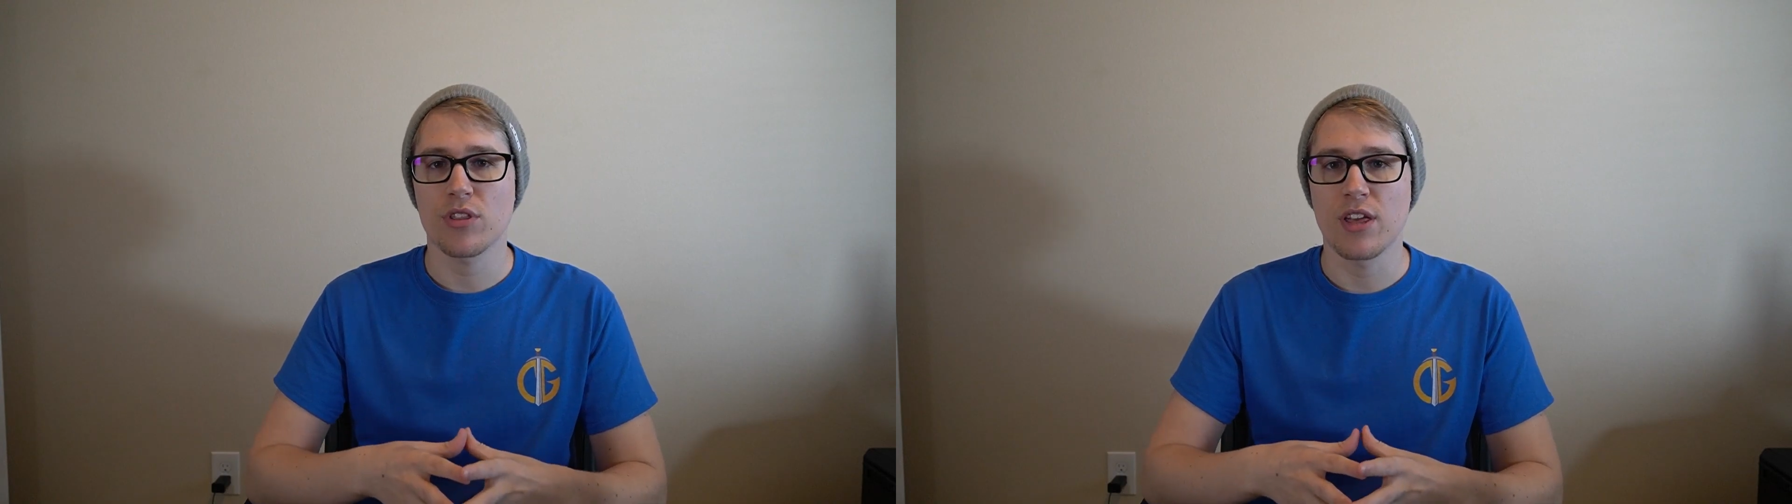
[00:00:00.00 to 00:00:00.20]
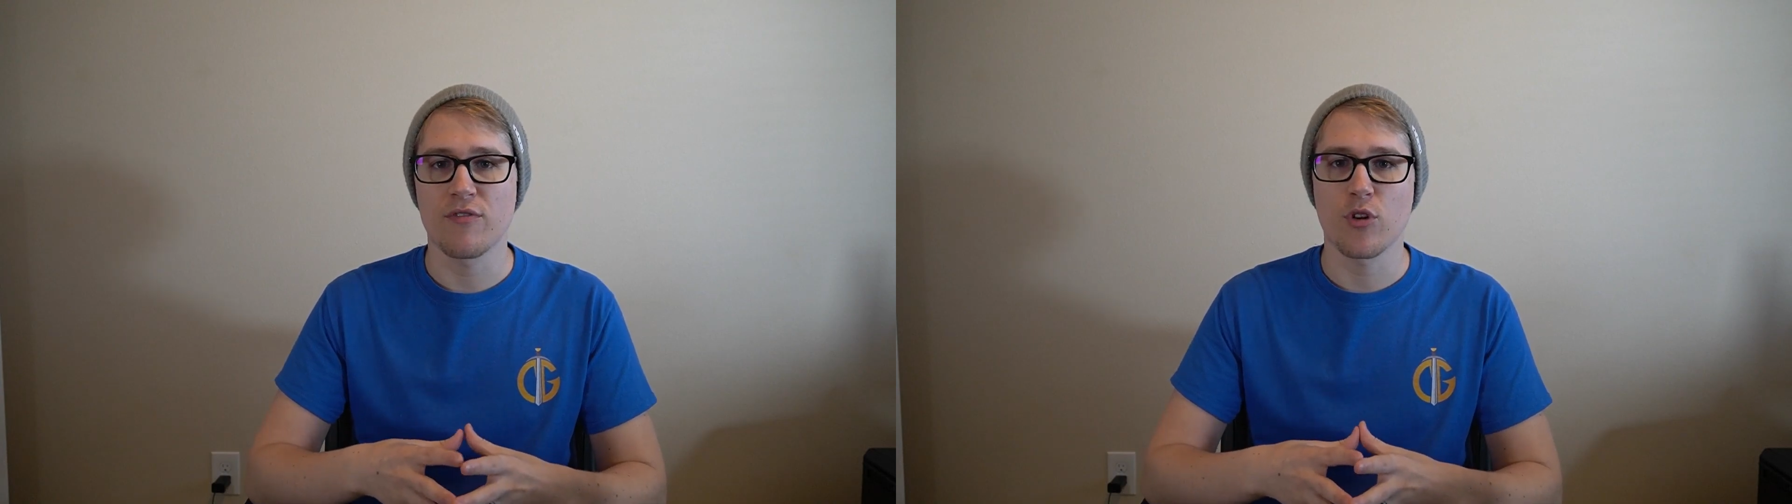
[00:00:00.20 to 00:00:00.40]
with
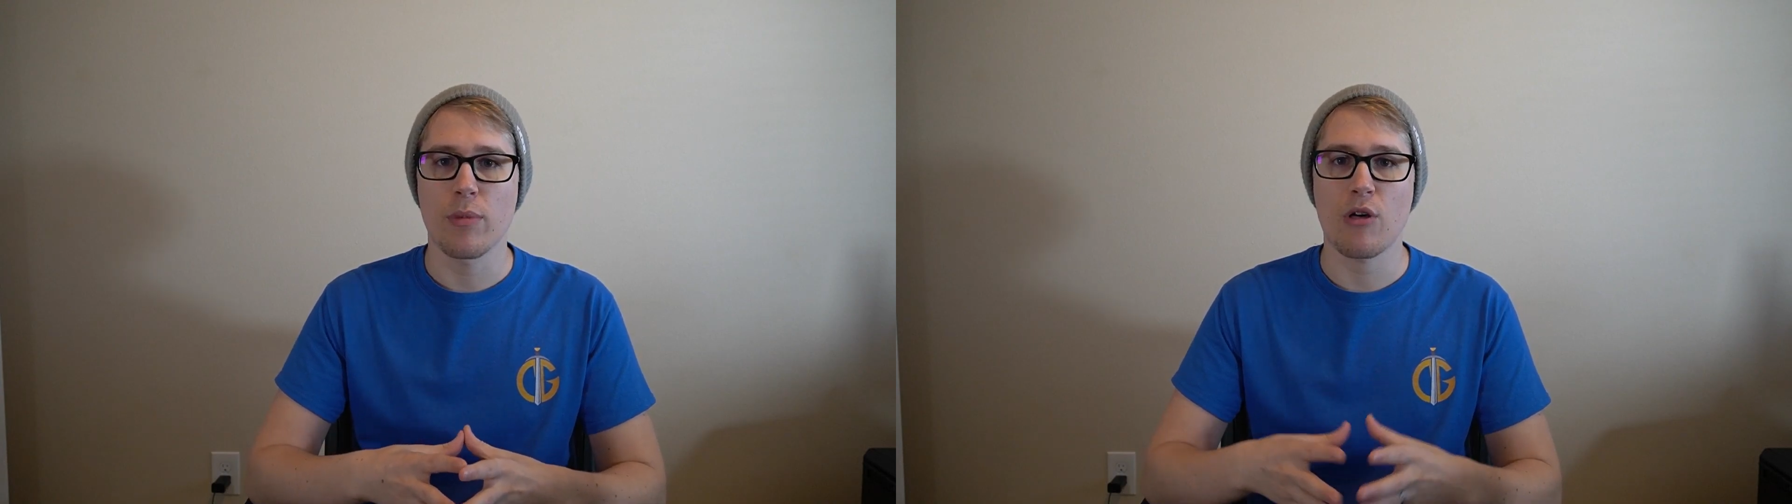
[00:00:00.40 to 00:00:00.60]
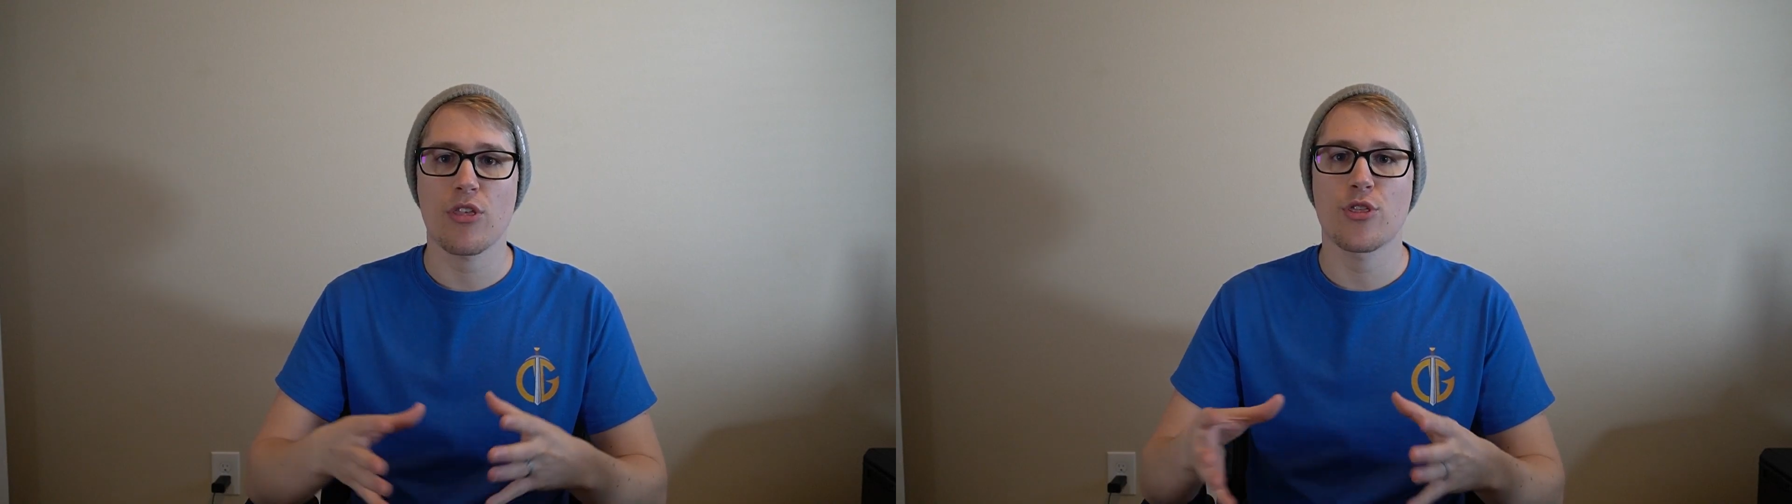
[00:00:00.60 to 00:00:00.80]
them for
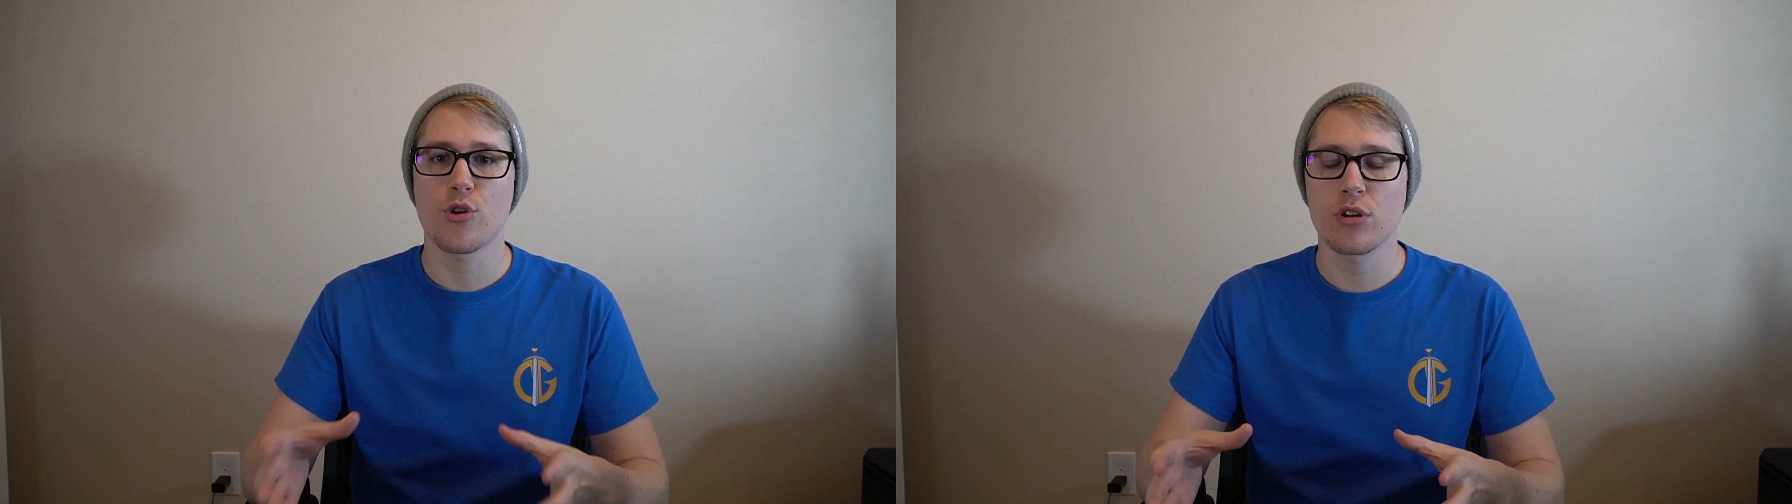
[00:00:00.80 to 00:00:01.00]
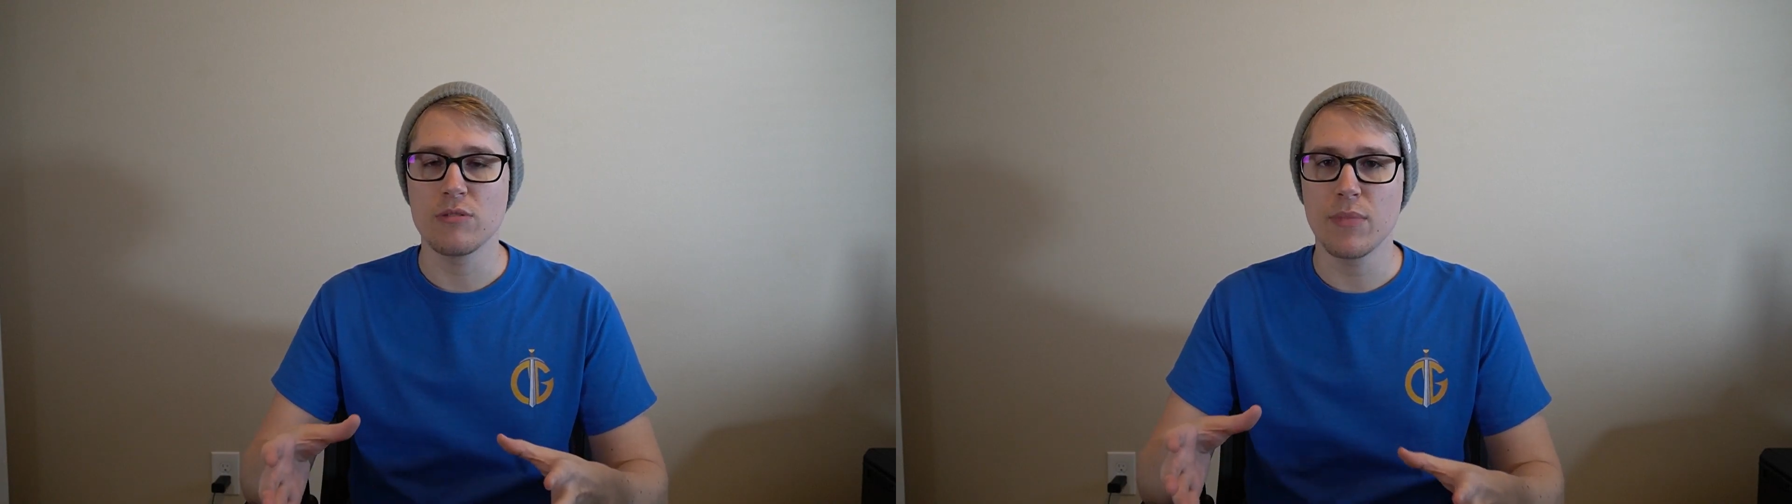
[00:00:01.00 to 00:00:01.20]
about
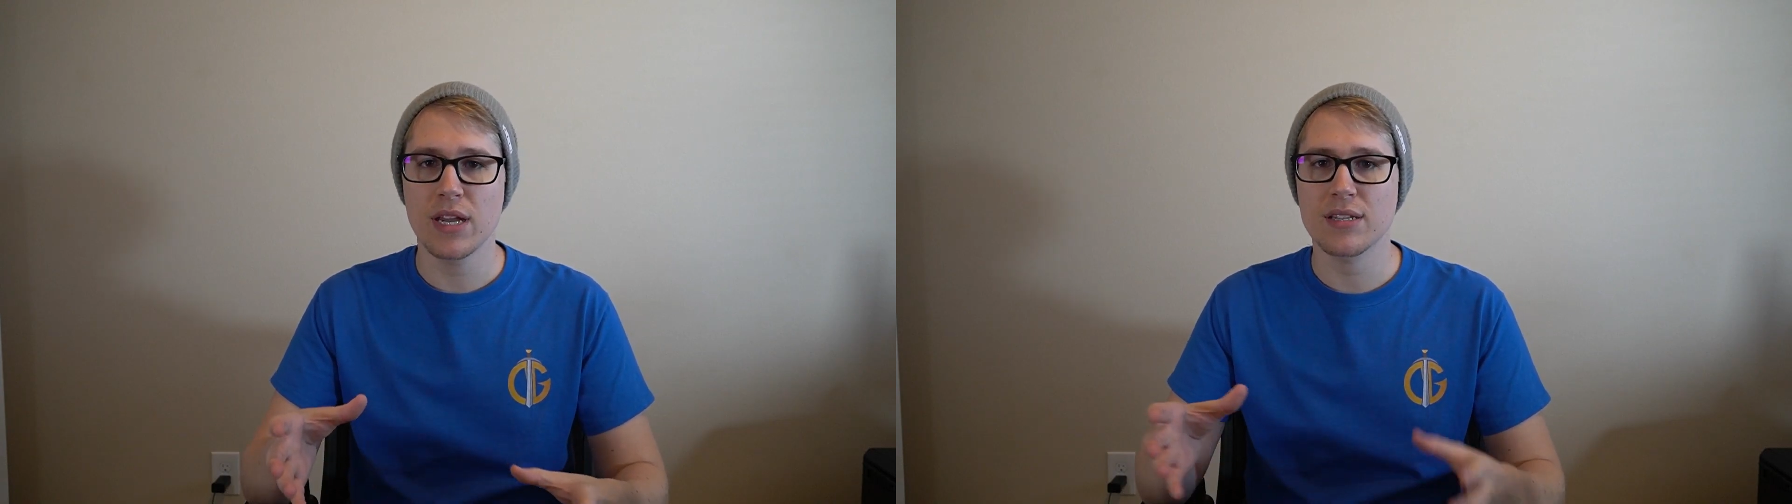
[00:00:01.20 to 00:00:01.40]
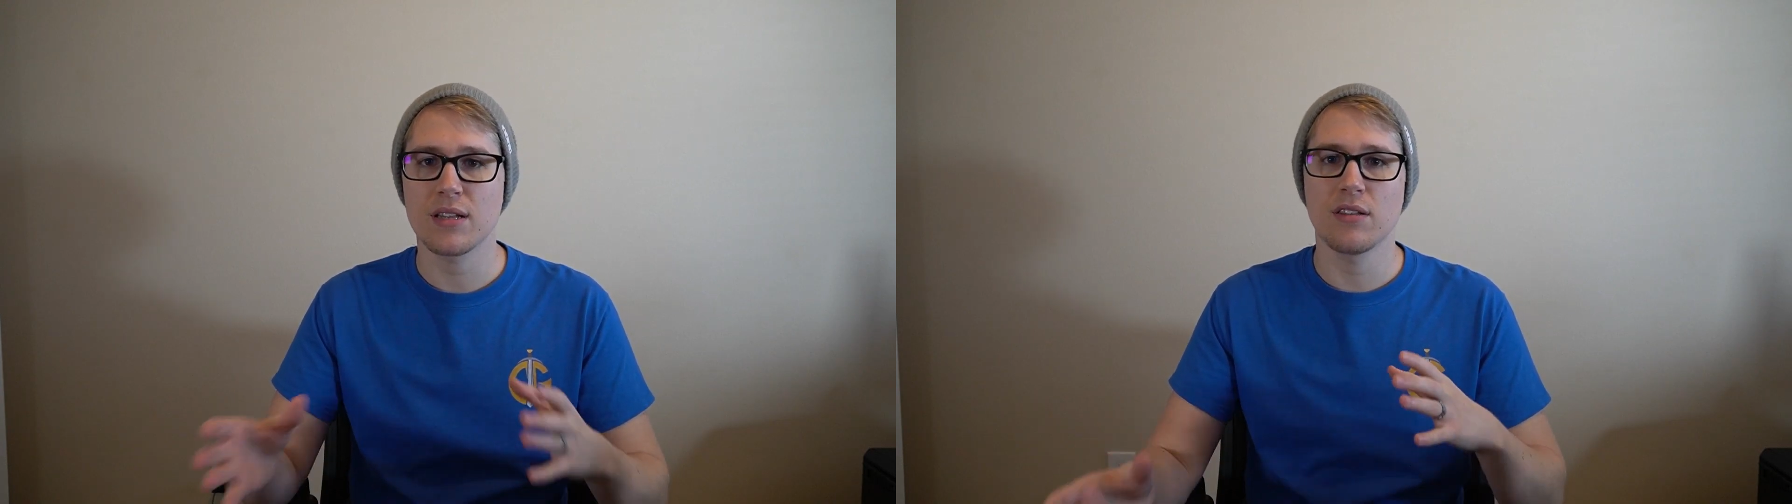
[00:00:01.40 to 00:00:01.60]
30 minutes,